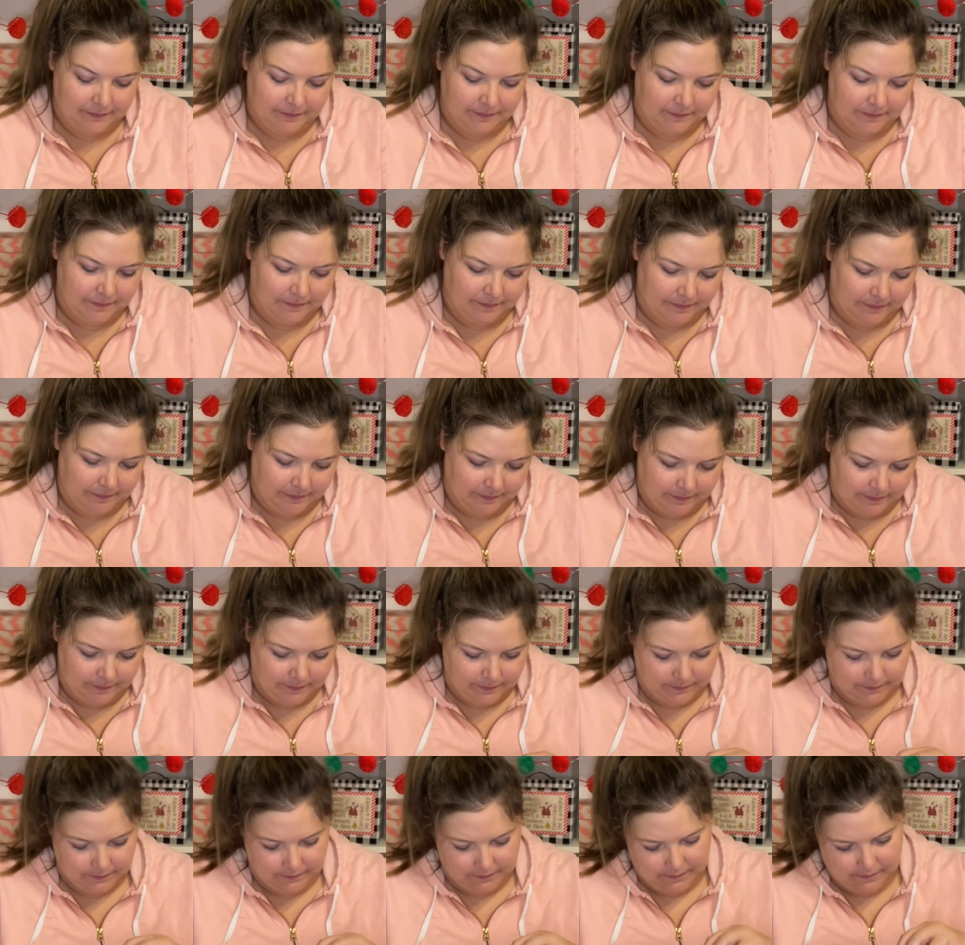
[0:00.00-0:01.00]

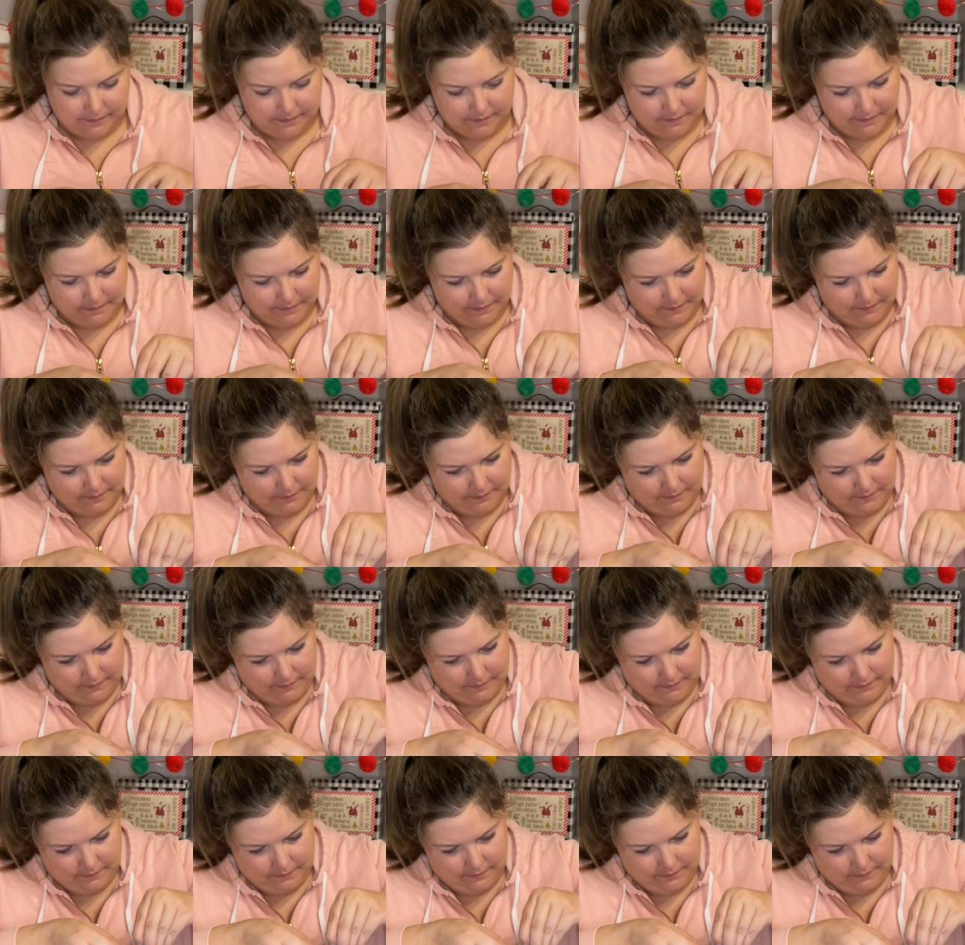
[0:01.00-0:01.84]
Nobody speaks.